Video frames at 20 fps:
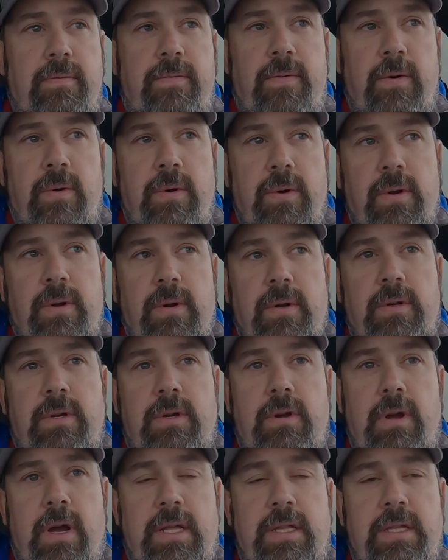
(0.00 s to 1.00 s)
for
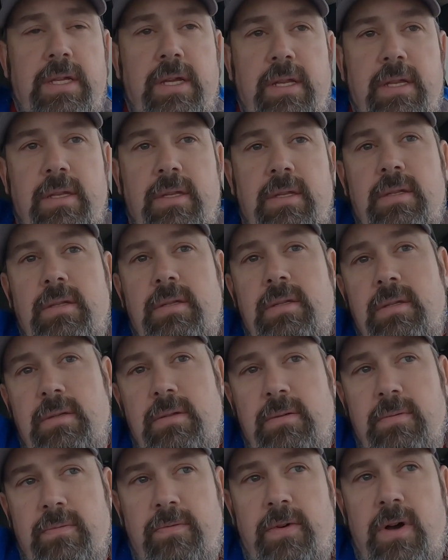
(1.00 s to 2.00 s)
correcting
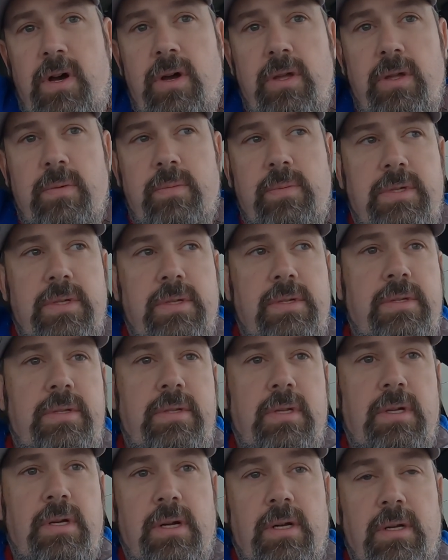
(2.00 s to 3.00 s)
volumes, or
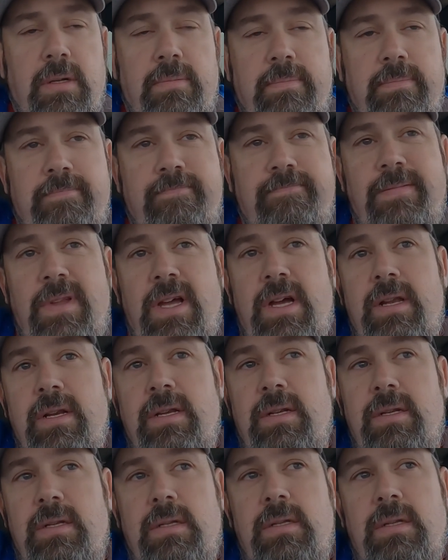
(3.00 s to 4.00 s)

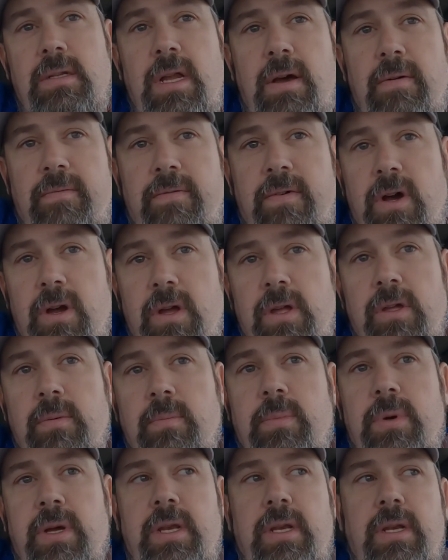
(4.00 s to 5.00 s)
not
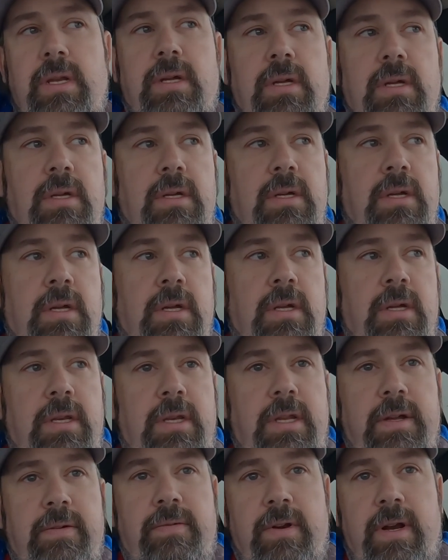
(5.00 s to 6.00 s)
volume, but
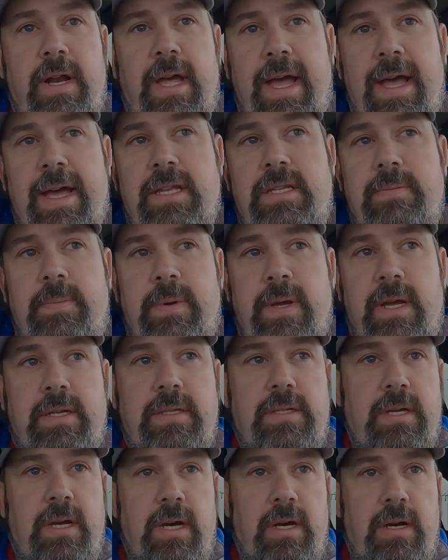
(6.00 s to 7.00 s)
different
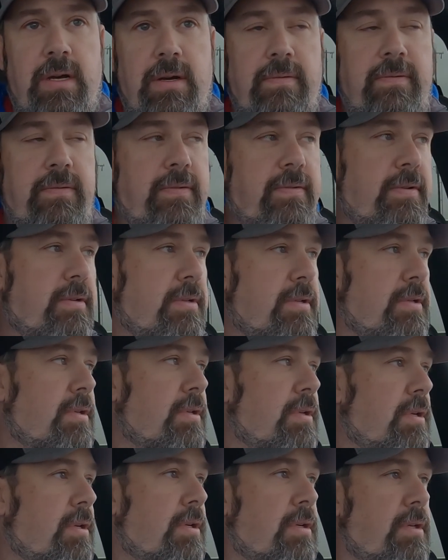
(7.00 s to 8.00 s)
aspects of
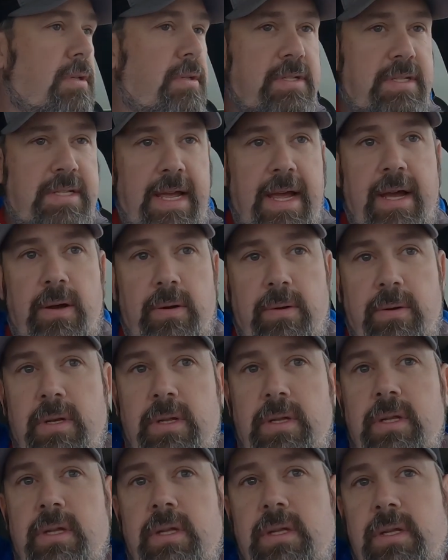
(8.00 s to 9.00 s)
sound
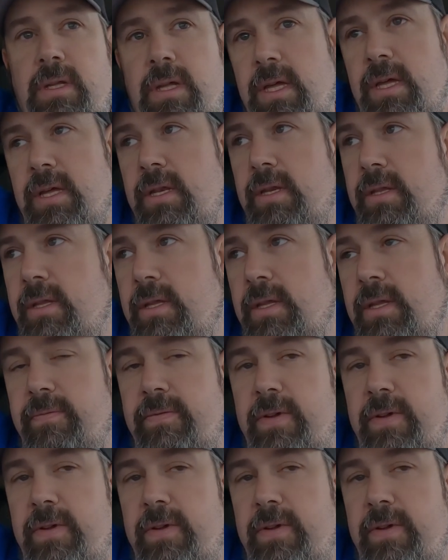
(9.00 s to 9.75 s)
in the